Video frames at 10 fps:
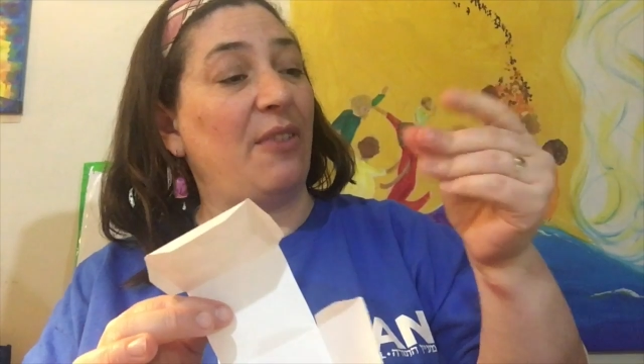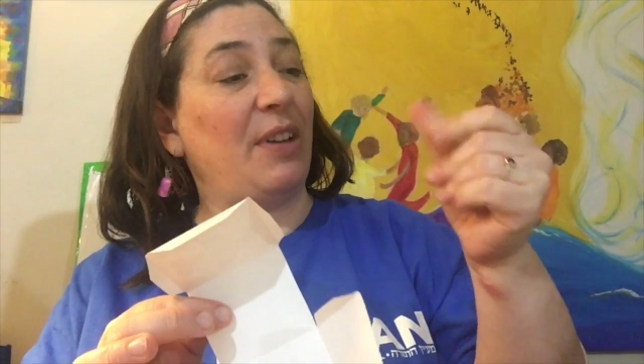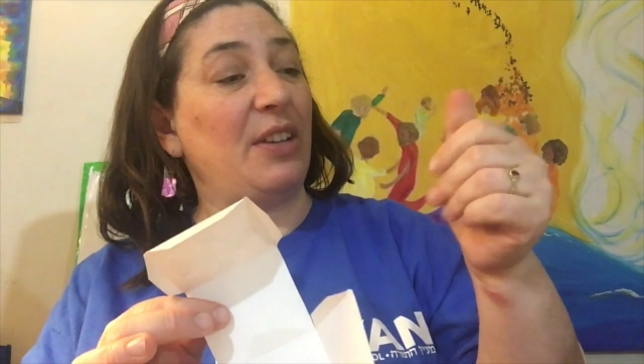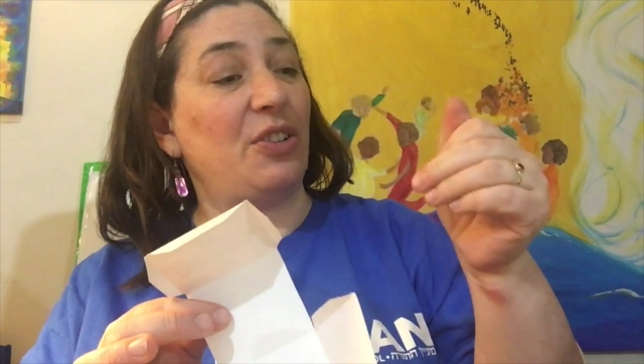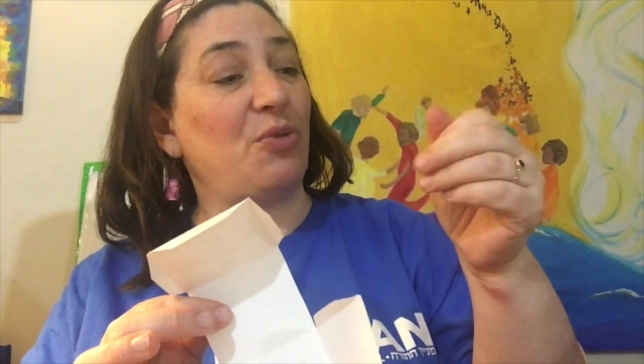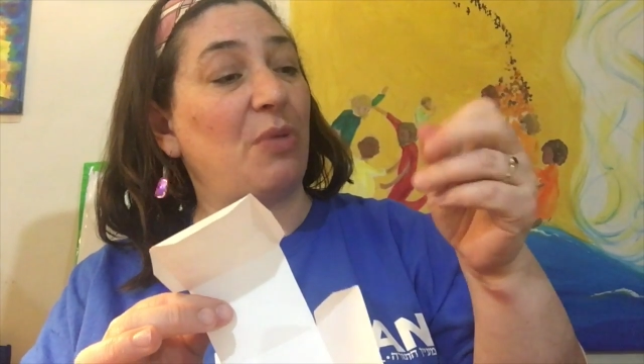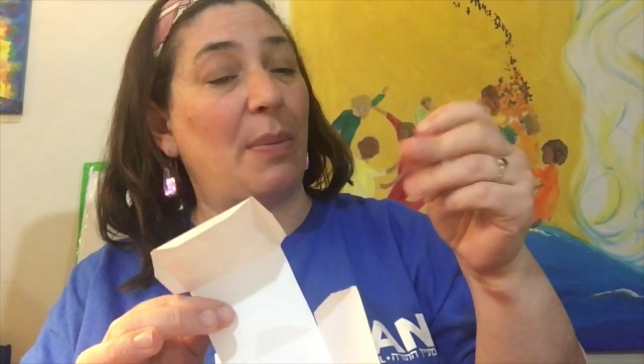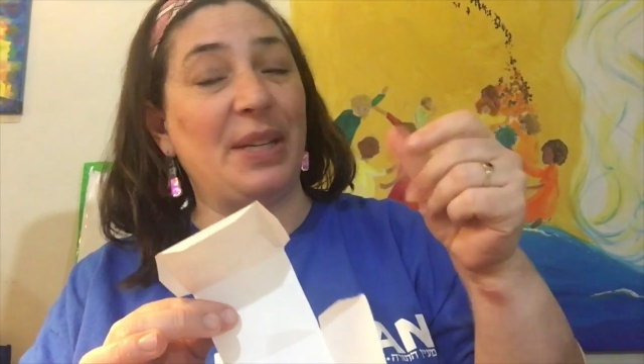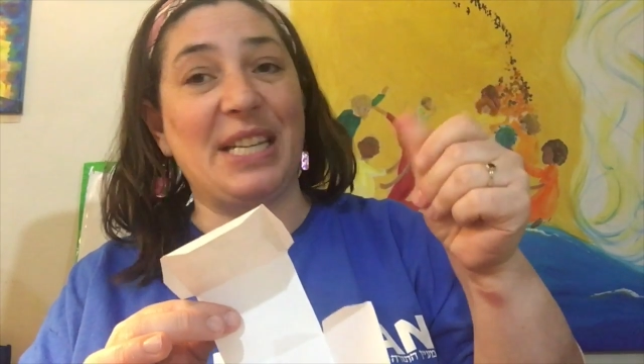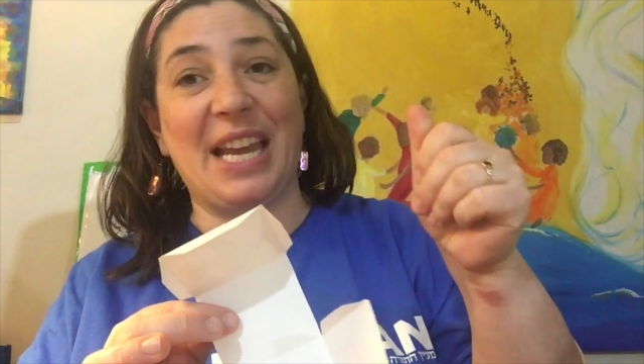If I just rub
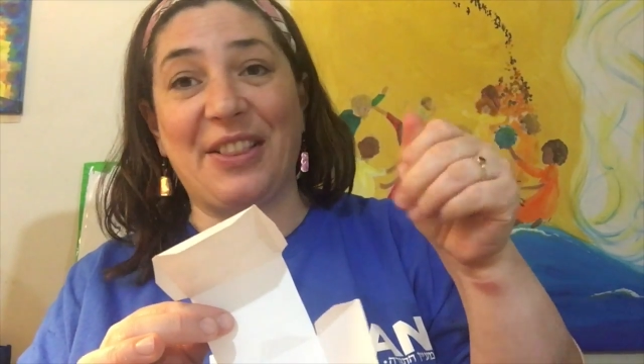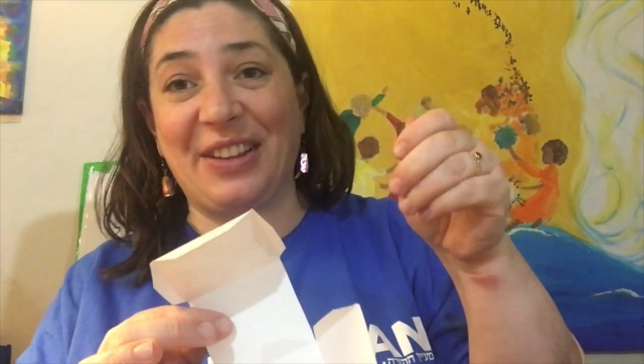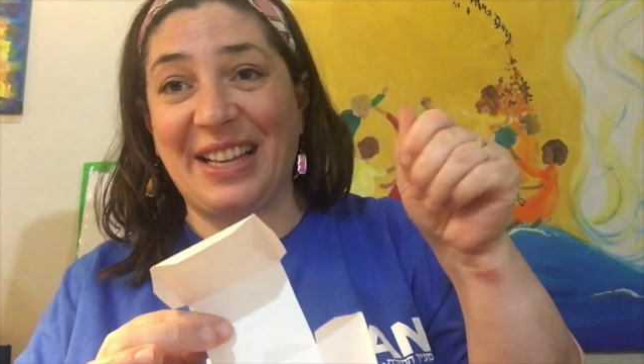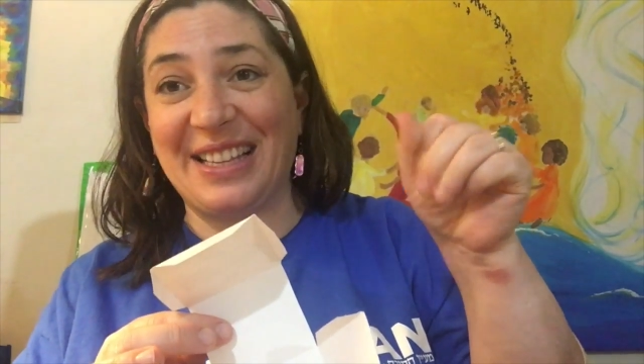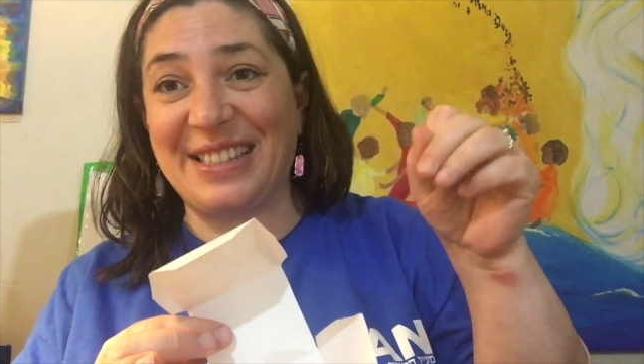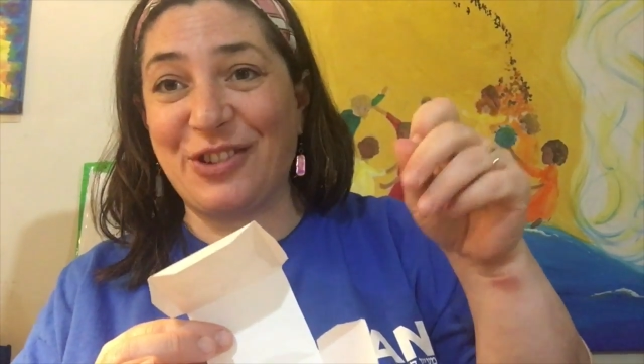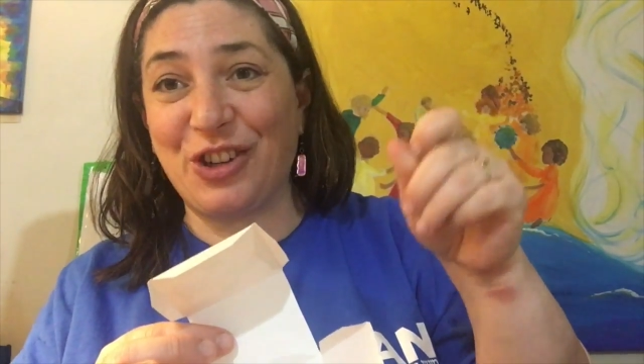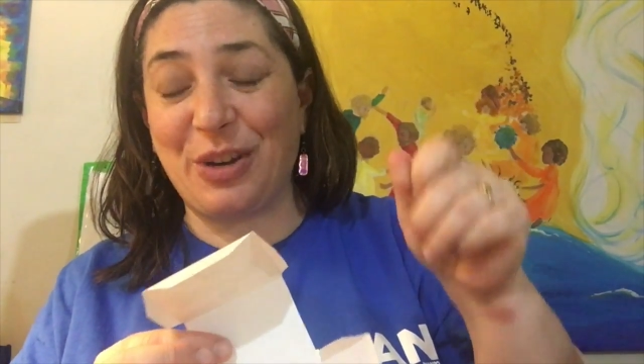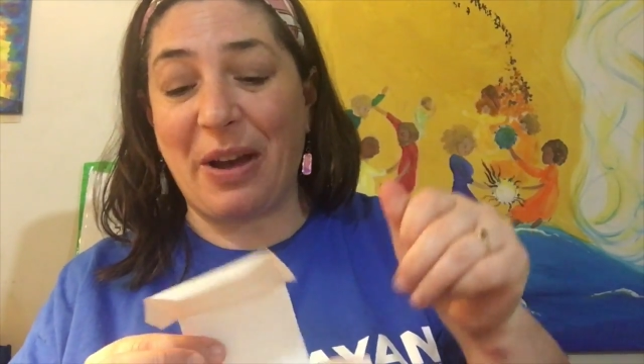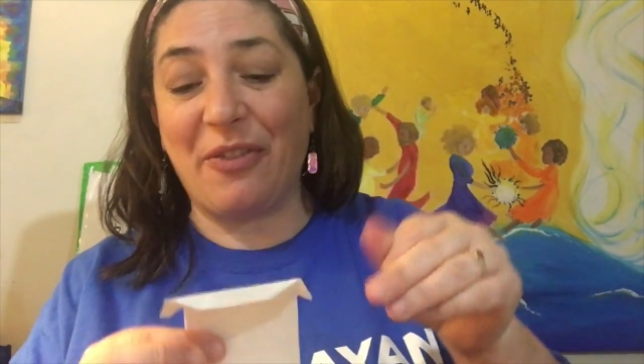it together like this, it should
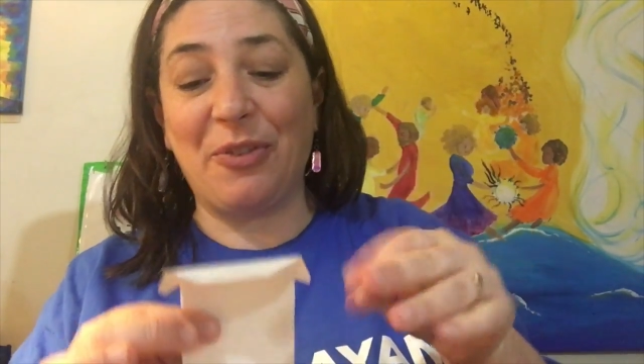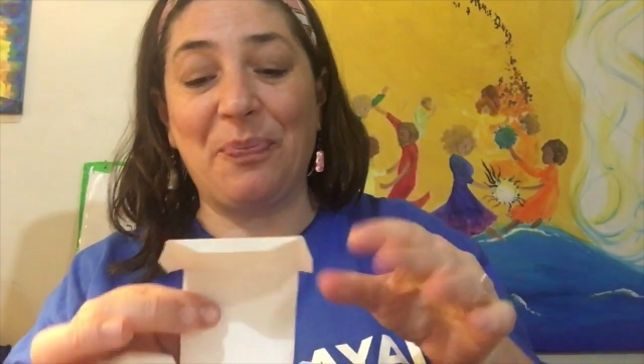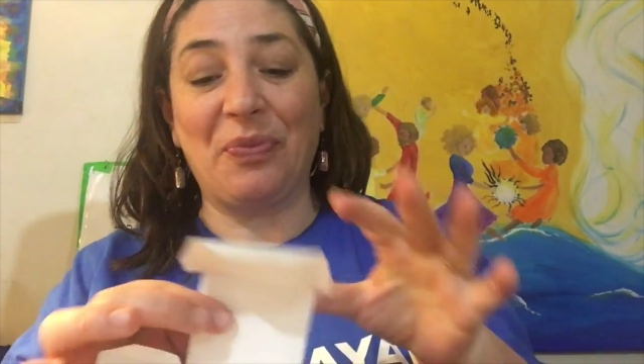come off.